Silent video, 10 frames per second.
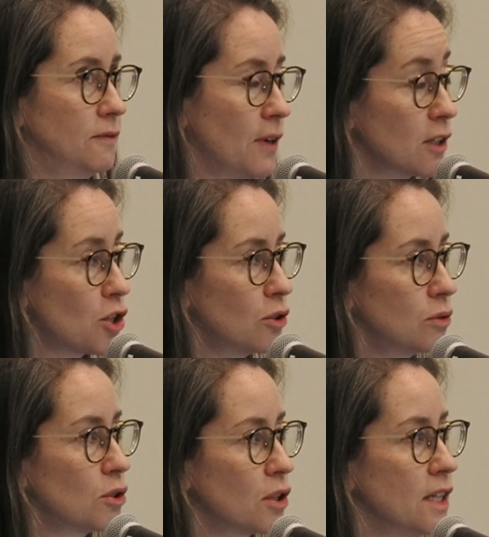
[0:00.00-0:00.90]

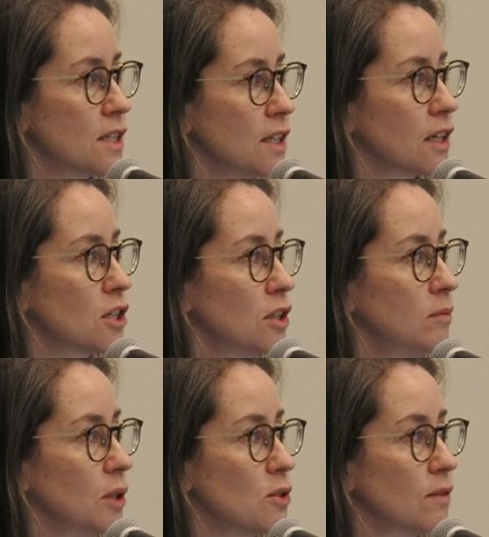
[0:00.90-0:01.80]
functional transduction,
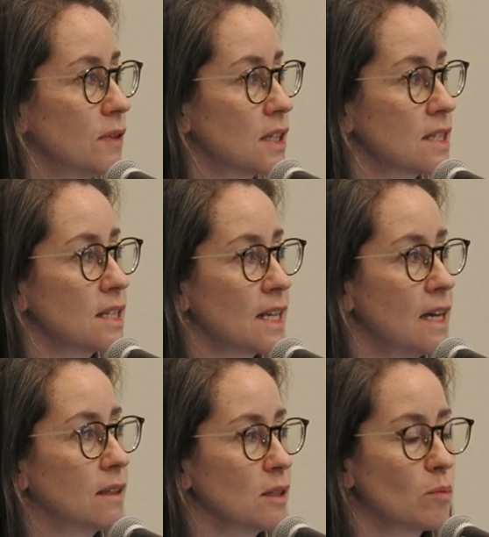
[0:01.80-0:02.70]
because if it doesn't
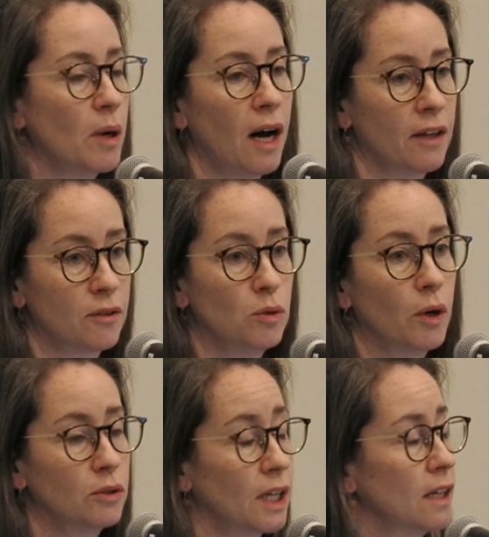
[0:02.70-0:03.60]
take this path, you
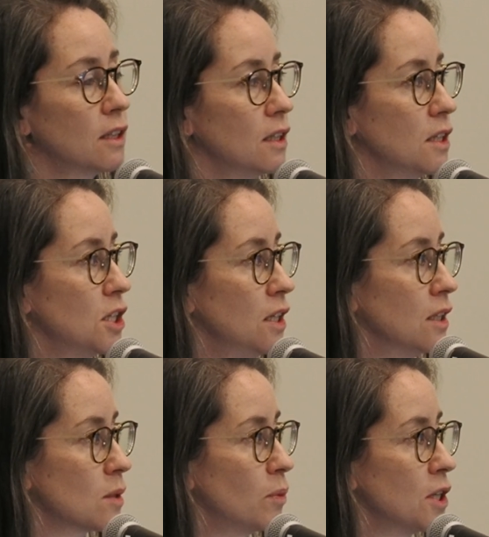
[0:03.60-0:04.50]
won't get gene
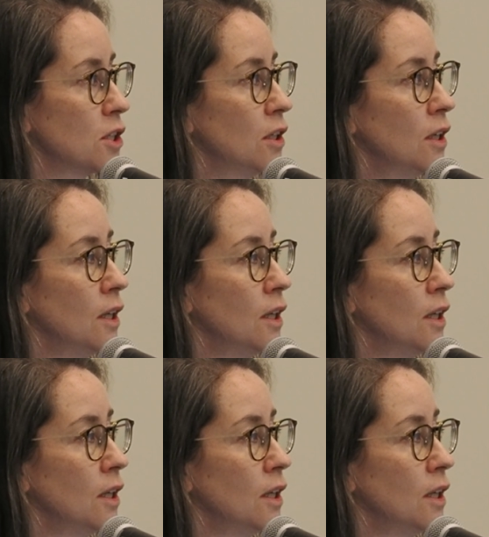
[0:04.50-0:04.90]
expression.